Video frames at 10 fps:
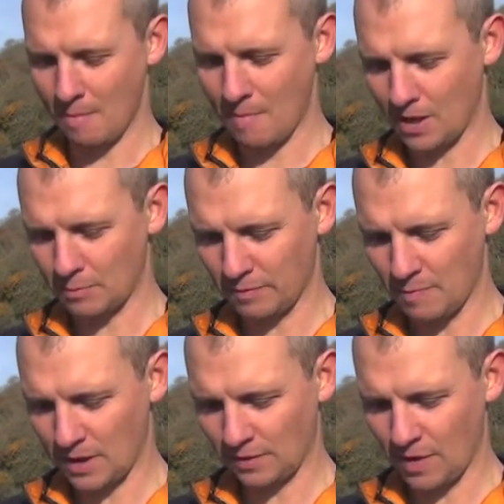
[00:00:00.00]

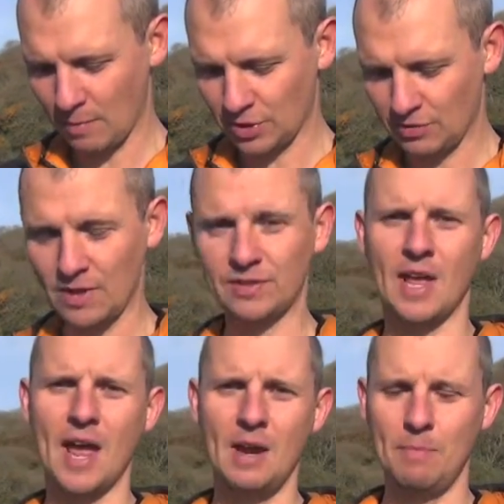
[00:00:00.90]
my strengths.
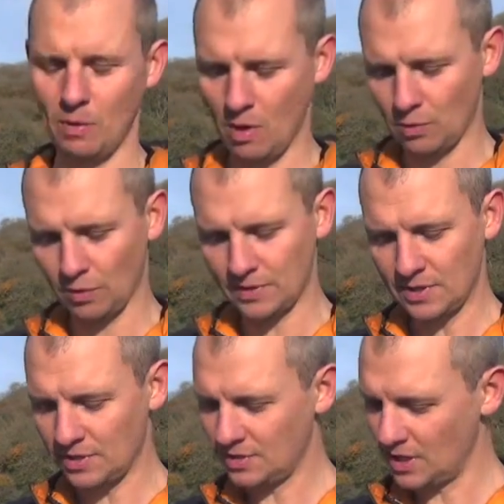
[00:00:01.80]
A, big one,
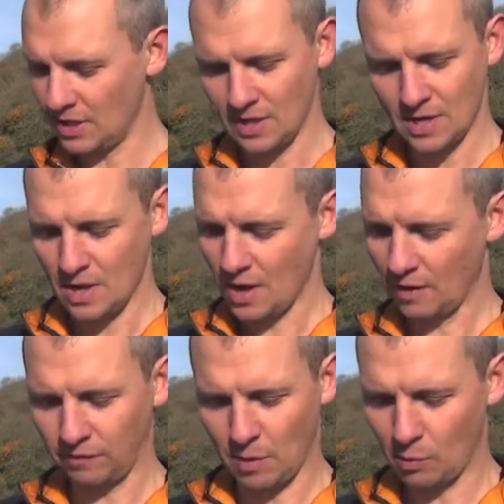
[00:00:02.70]
authenticity.
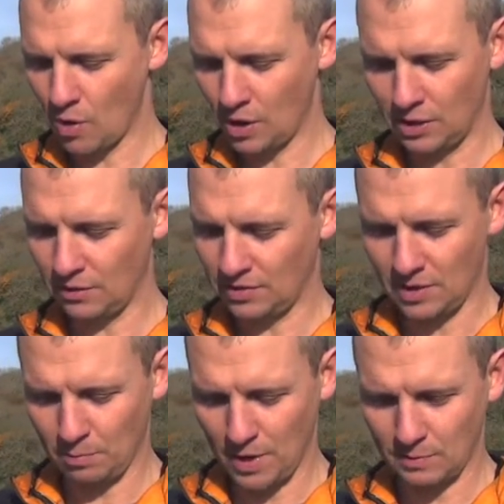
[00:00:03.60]
And from my work, you've
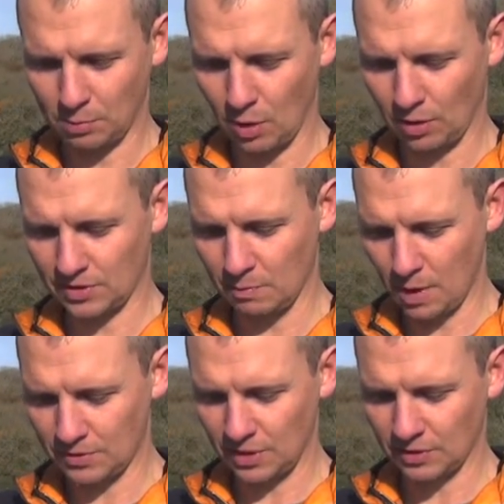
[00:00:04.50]
seen plenty of blogs and
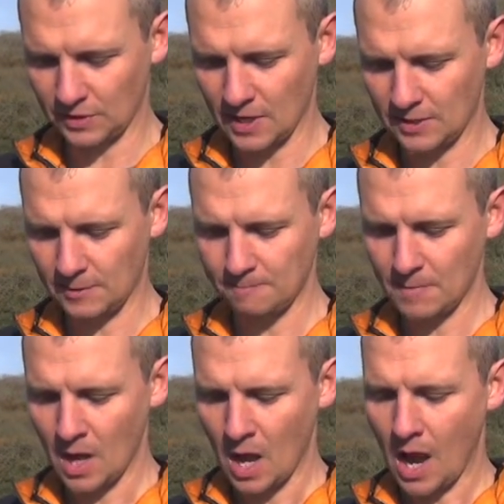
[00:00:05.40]
postings on this.
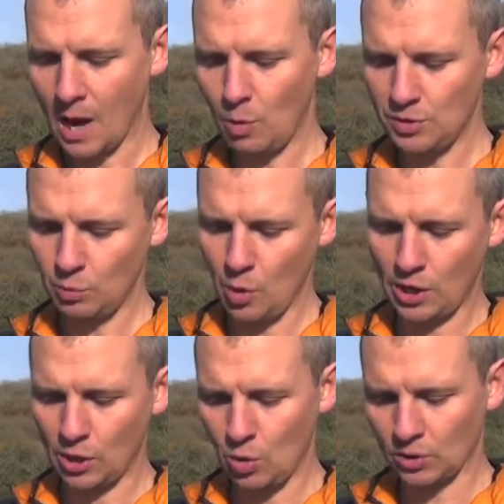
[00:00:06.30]
I want to
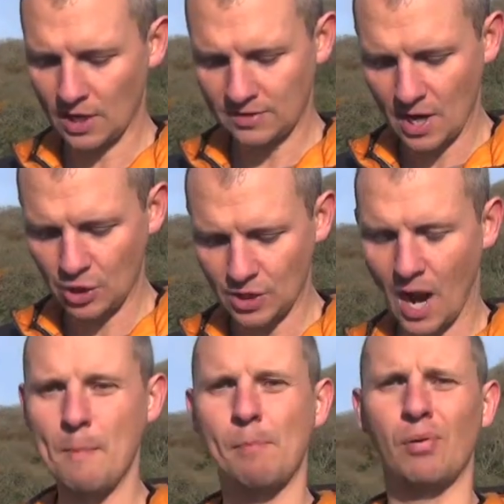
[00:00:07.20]
work in an organization that
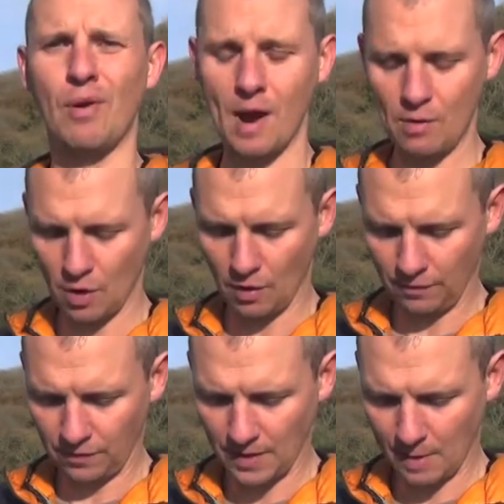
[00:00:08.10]
I'm proud
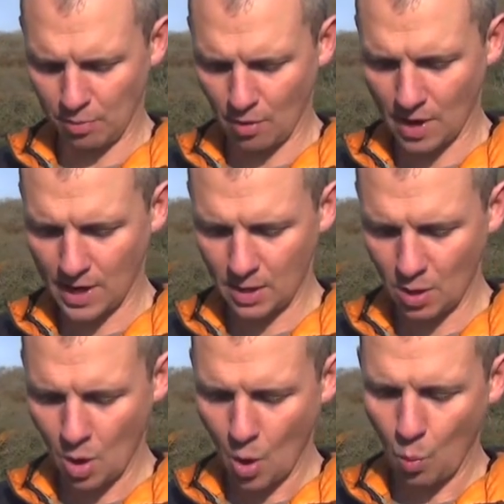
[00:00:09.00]
of, that pride,
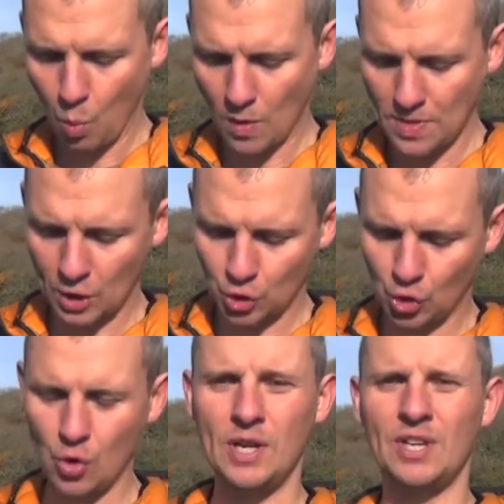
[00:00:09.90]
one that
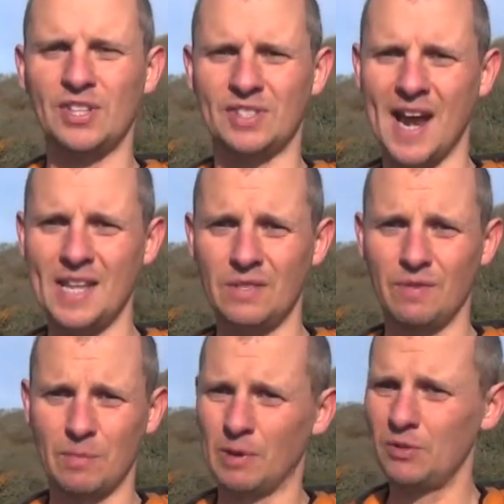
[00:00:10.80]
truly stands
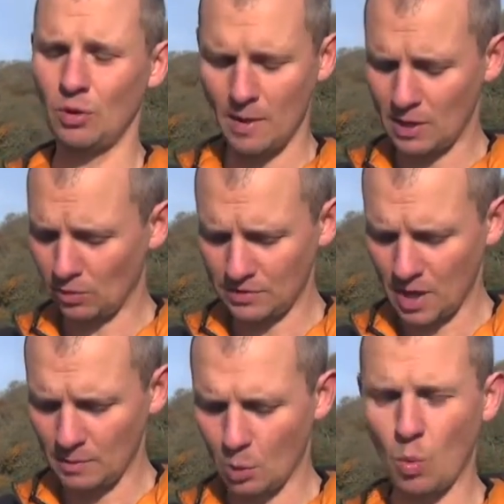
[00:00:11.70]
for something. I talk about that all the
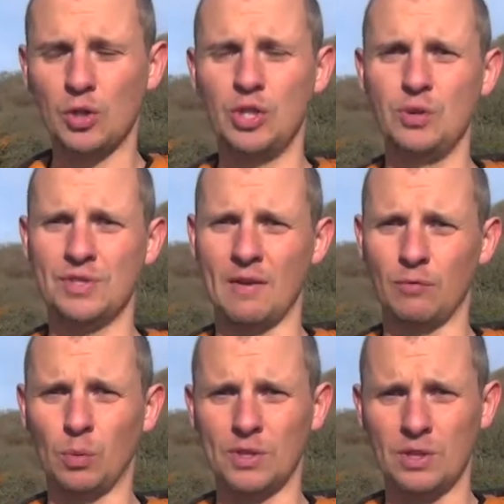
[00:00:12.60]
time. You know, what do you stand
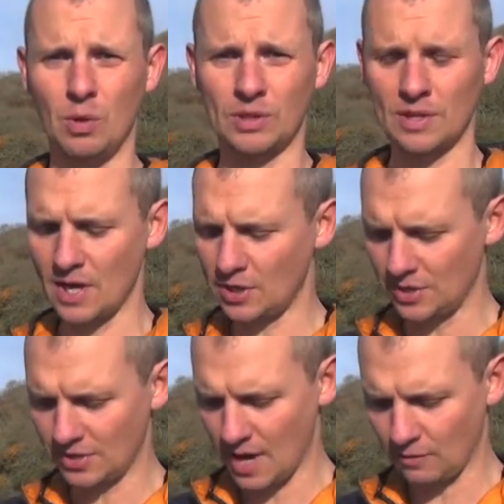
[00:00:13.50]
for? What does the
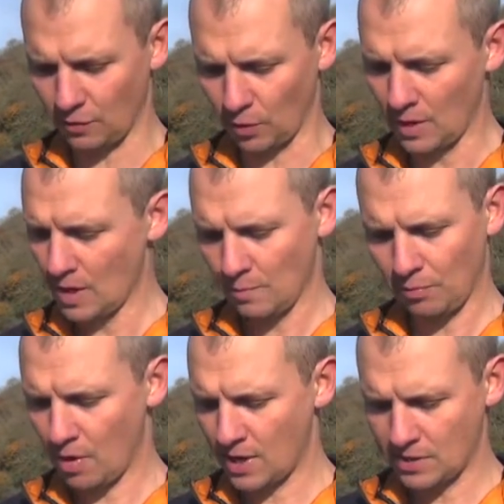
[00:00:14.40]
organization stand for?
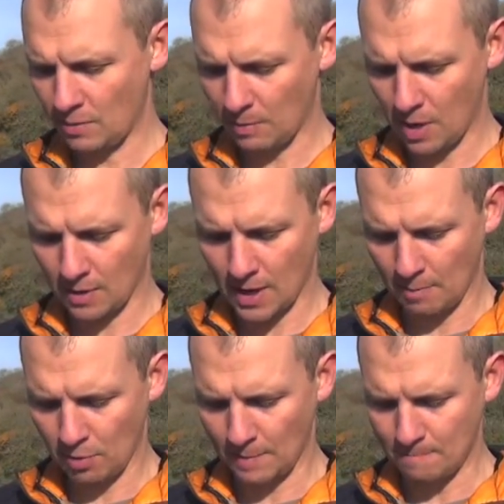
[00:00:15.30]
Pride is a big part of
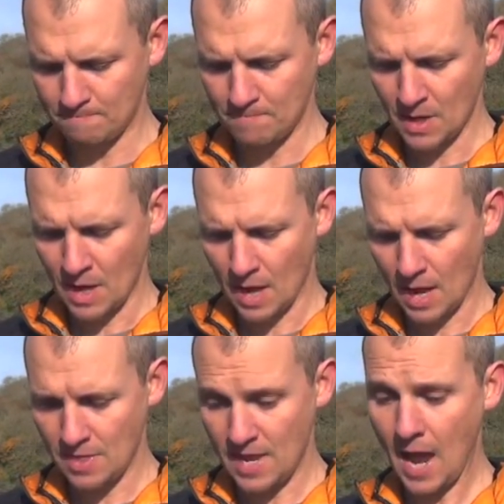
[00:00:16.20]
that. Brilliant.
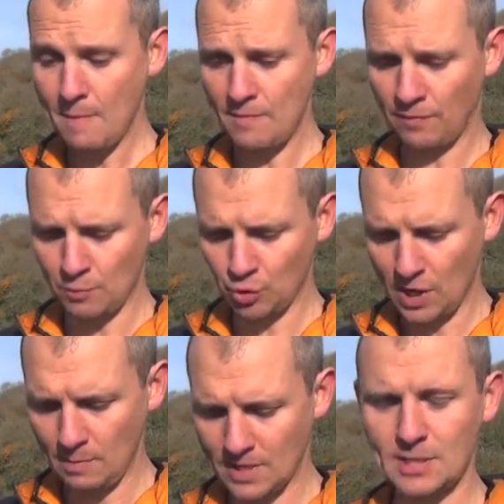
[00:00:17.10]
The M from
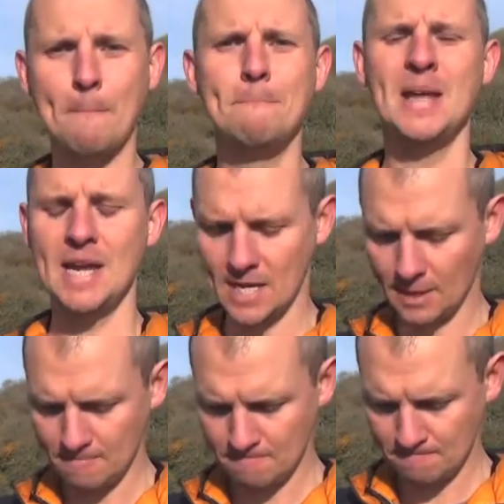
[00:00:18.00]
dreams is meaning.